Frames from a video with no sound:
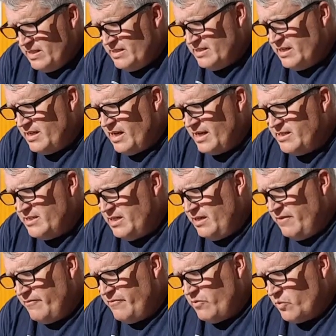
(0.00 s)
It's a
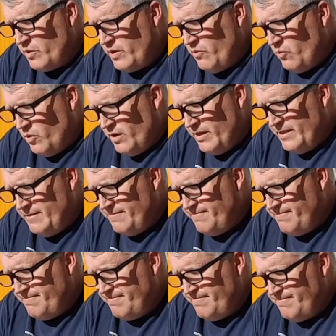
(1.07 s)
1941.
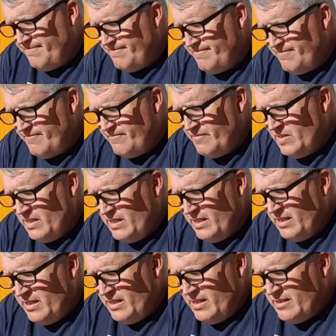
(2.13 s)

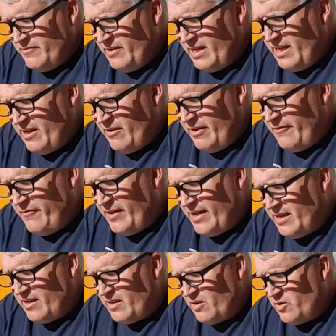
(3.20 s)
It's funny how I find
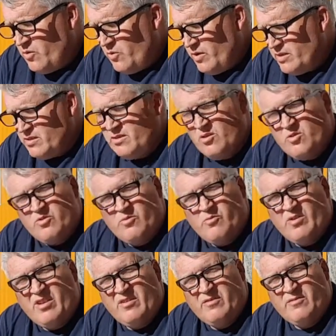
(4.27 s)
a lot of coins close
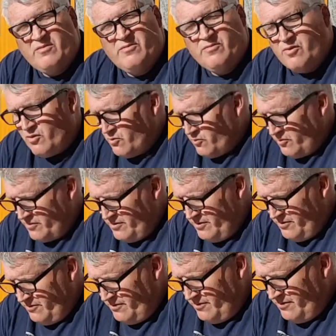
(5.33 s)
around World War
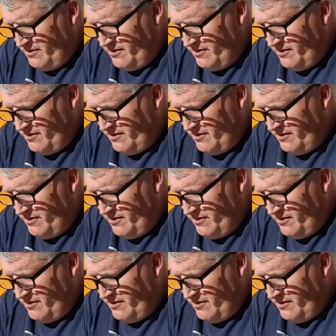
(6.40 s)
II.